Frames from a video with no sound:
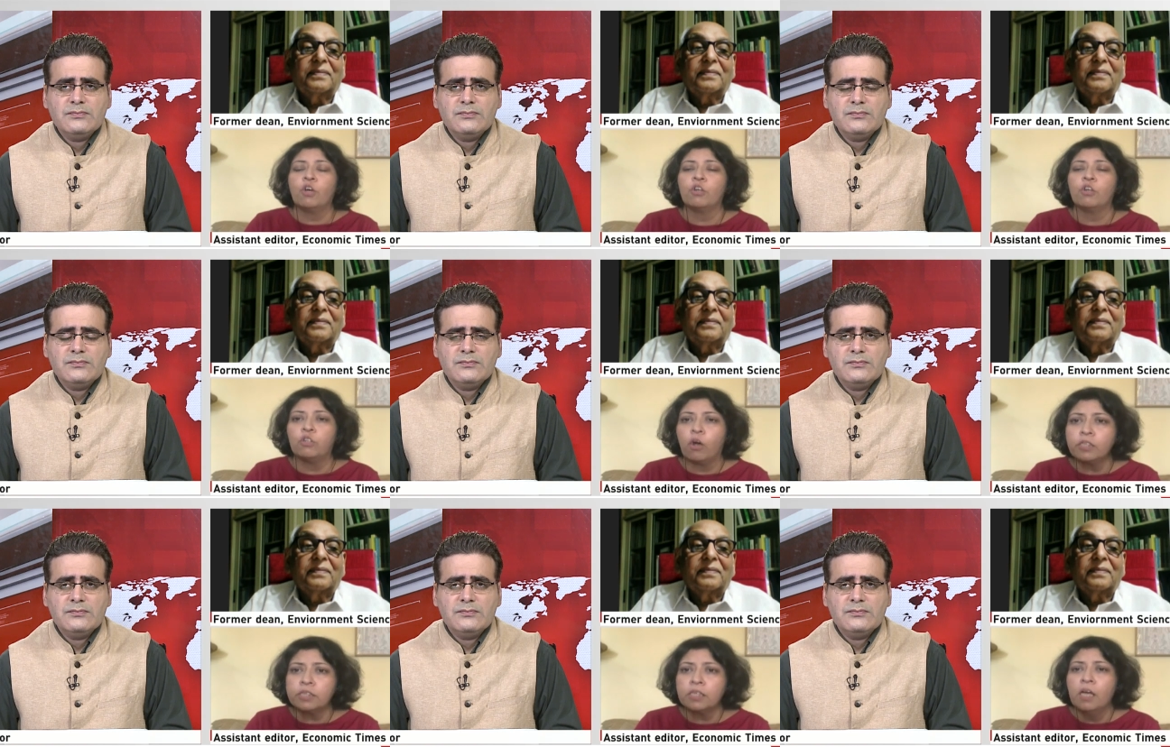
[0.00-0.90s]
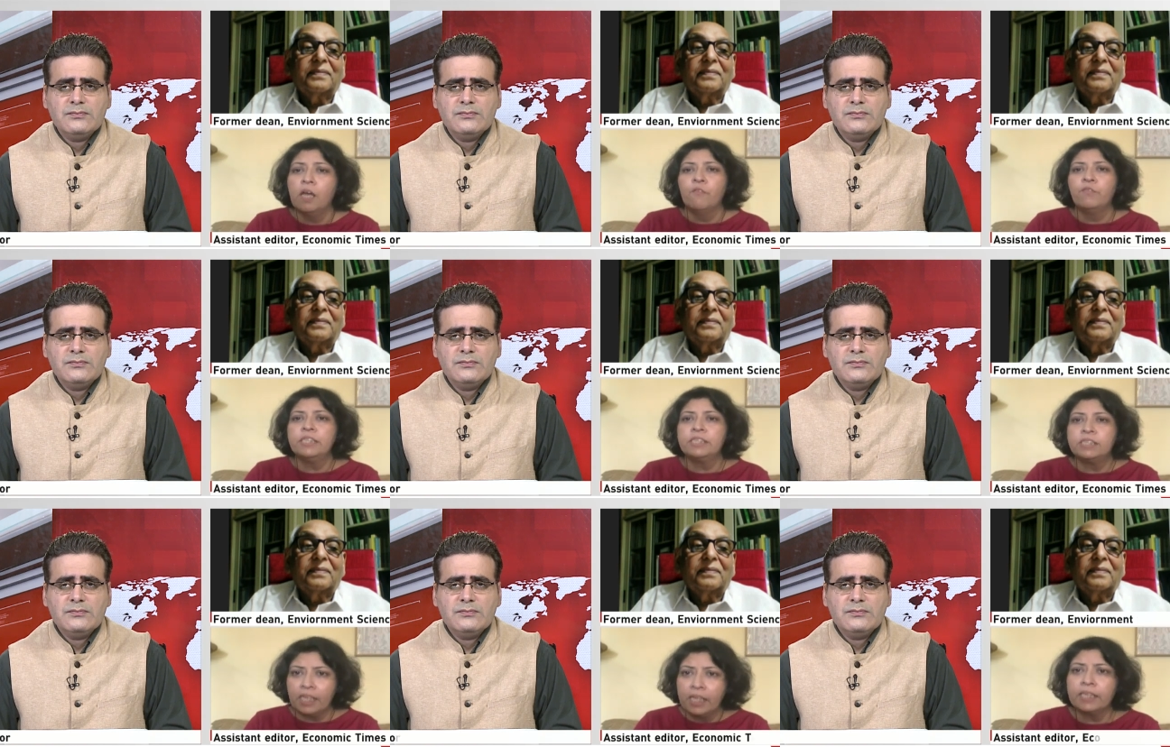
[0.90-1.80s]
Speaker 1: lost we
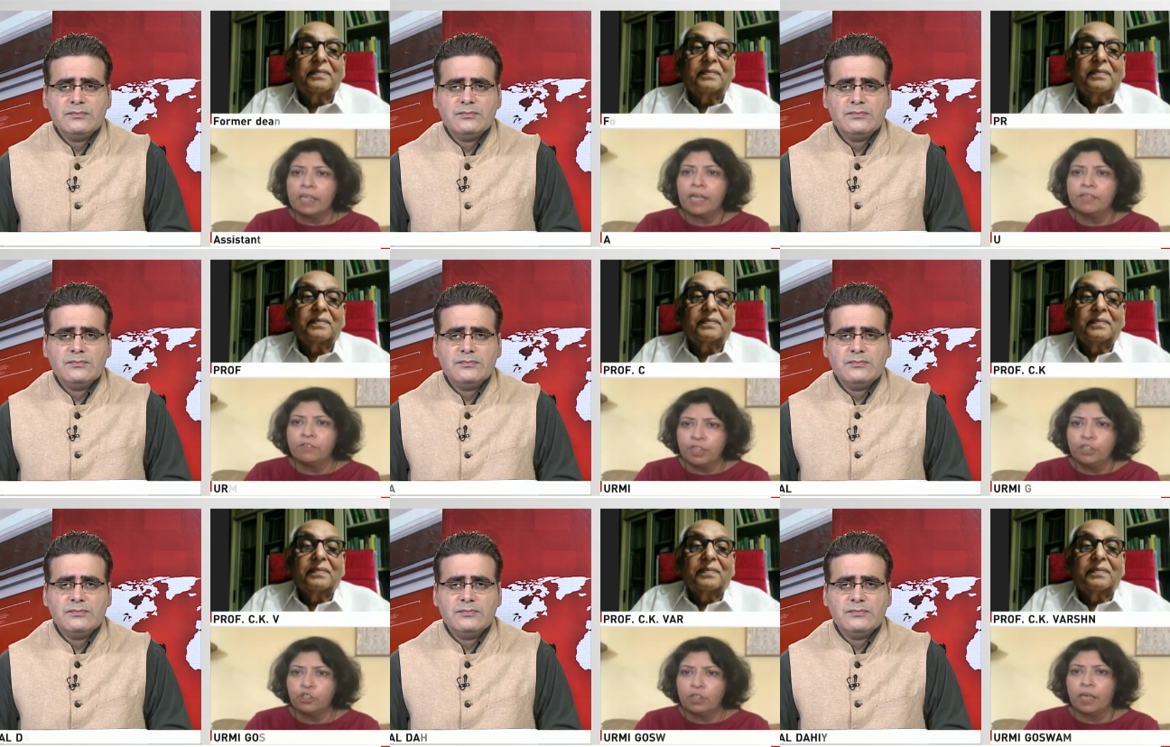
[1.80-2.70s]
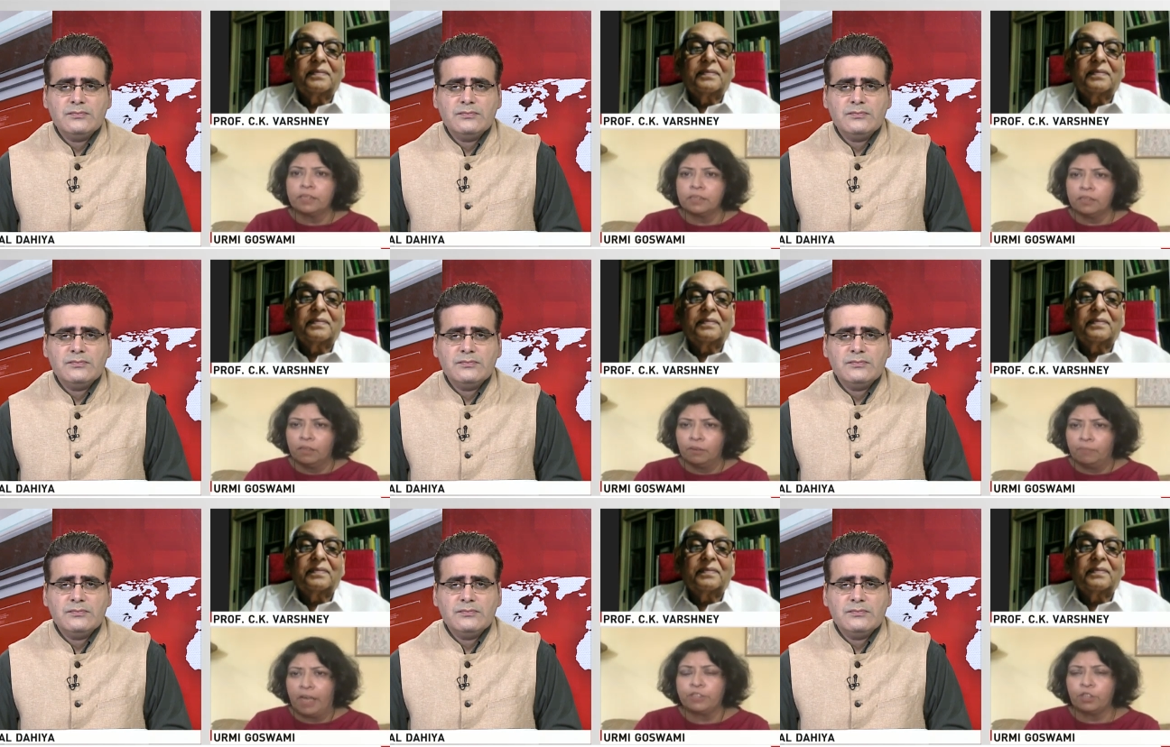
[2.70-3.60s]
still can reach that uh,
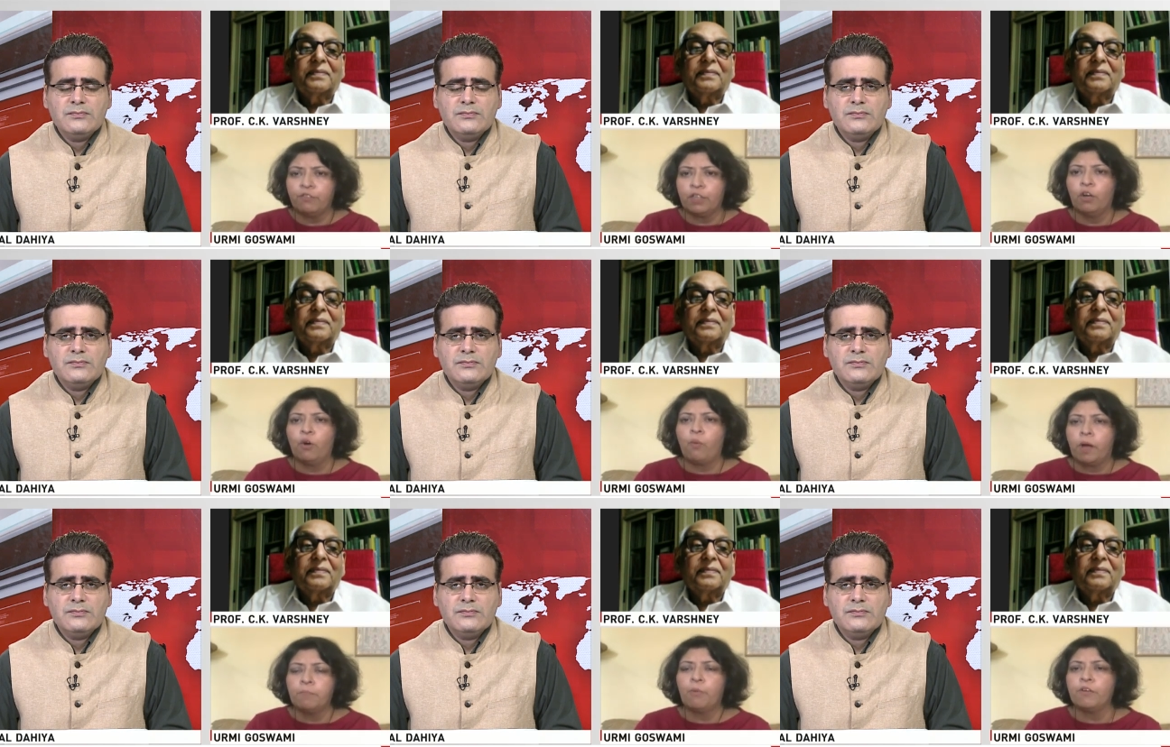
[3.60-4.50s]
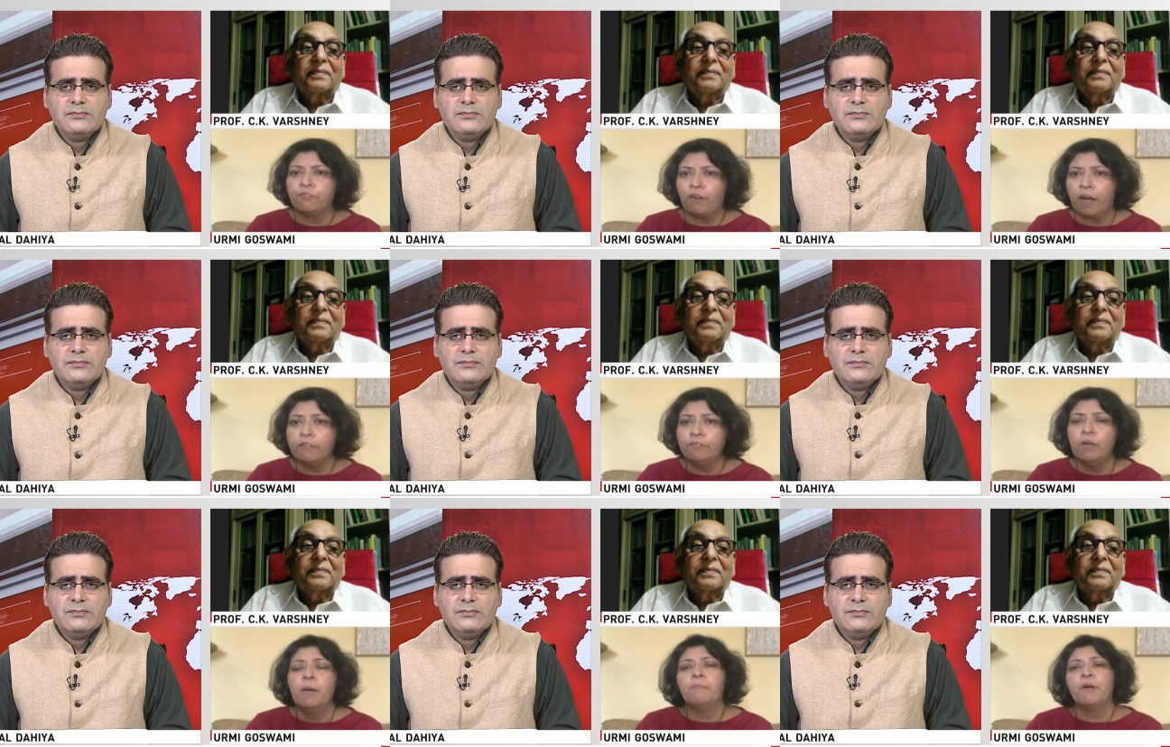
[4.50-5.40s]
magic figure of 1.5
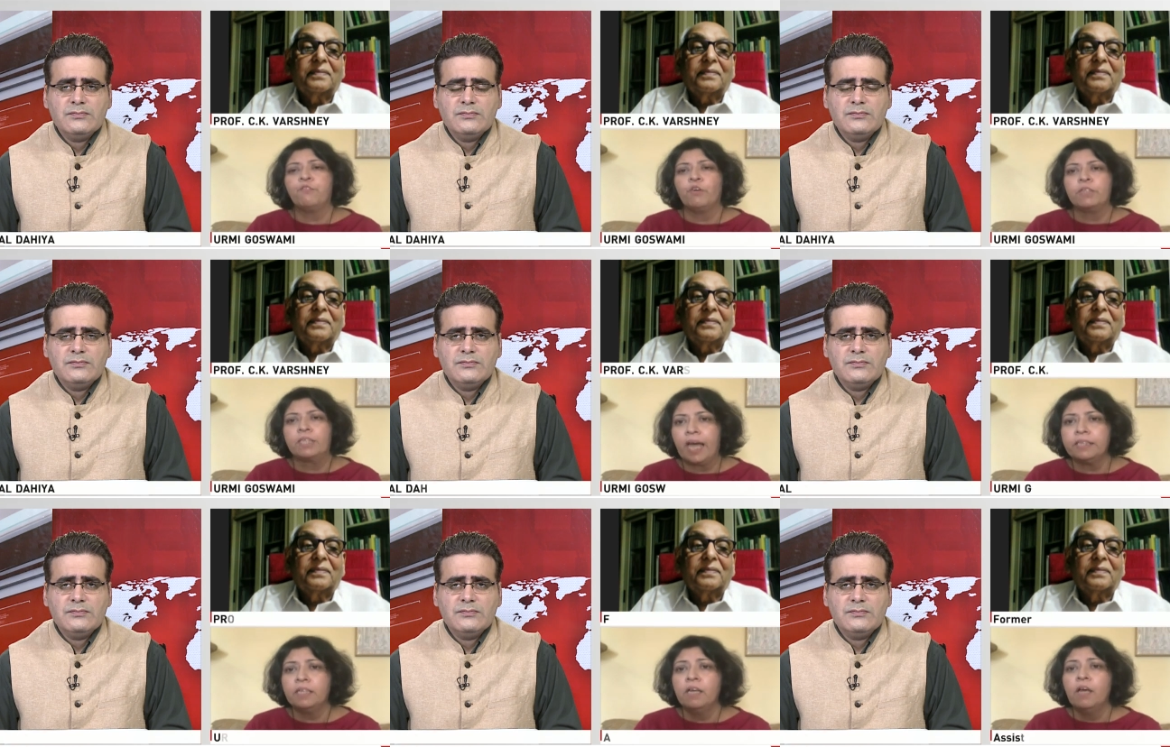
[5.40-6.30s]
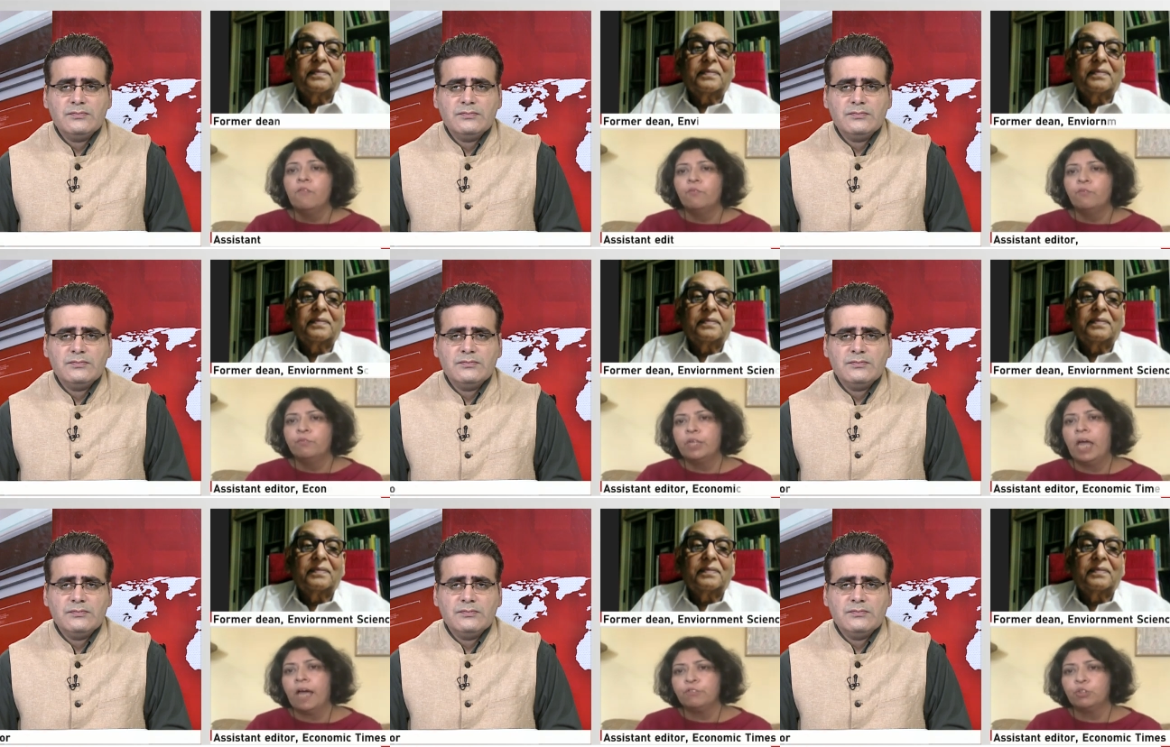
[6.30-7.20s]
but for that we have
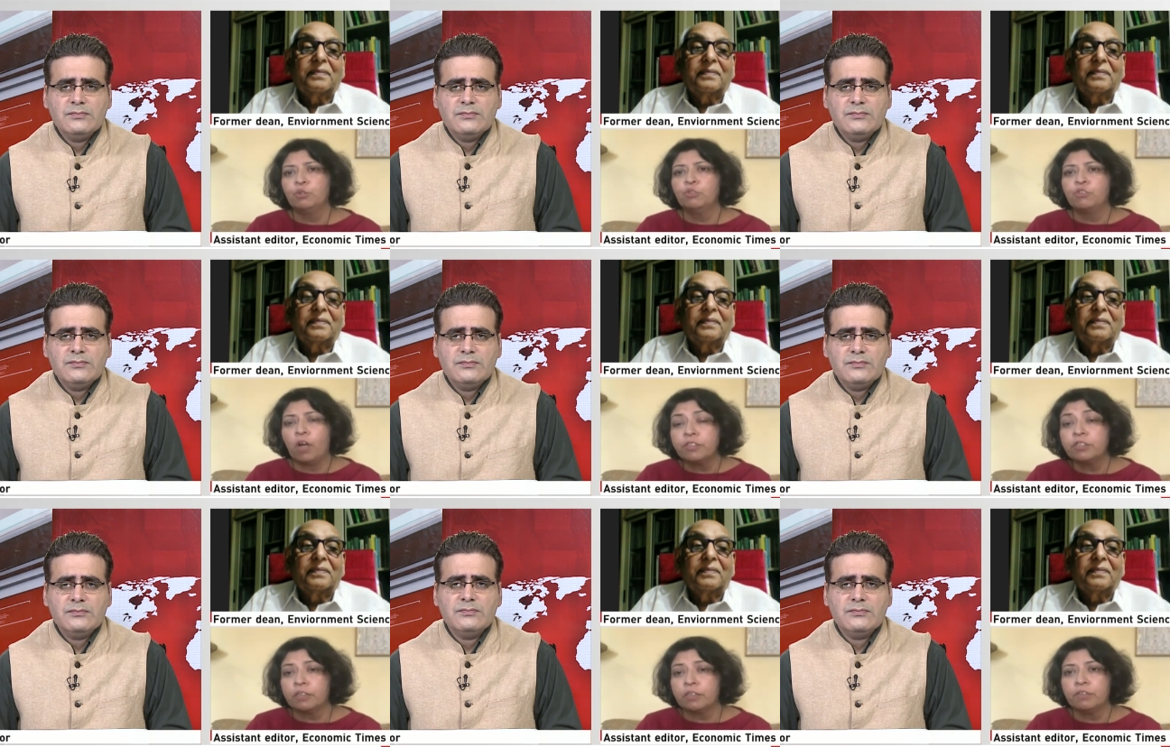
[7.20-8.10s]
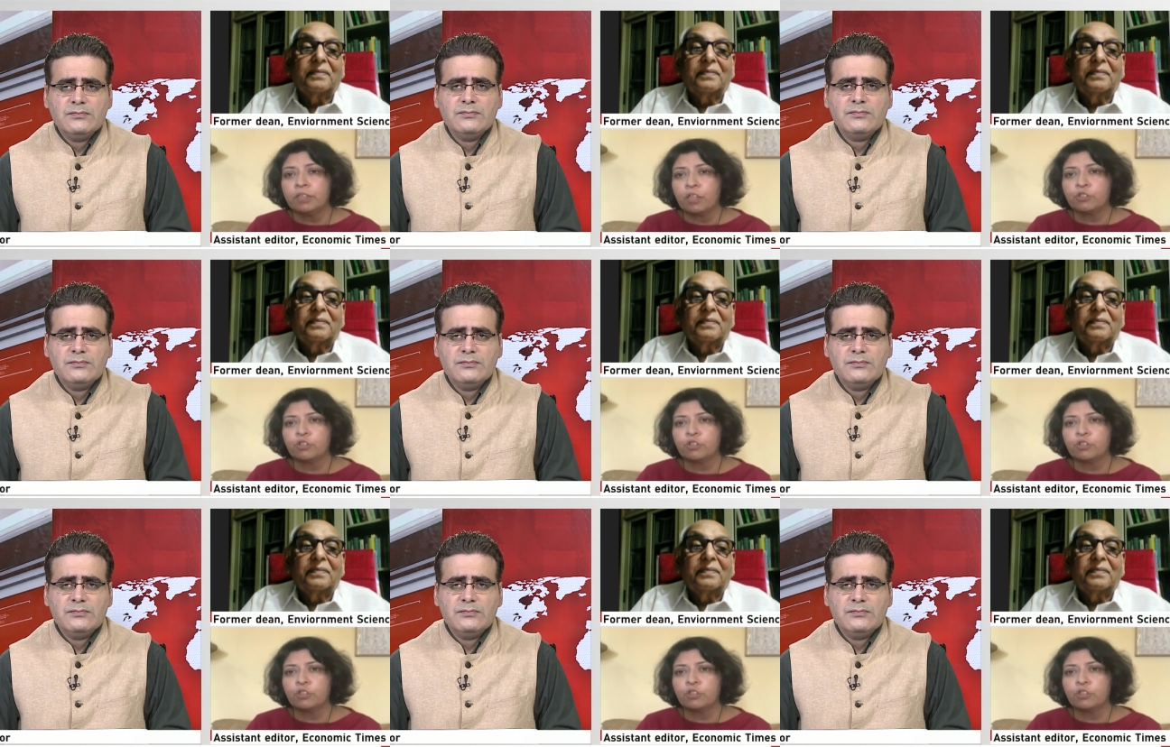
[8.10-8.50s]
to do drastic reduction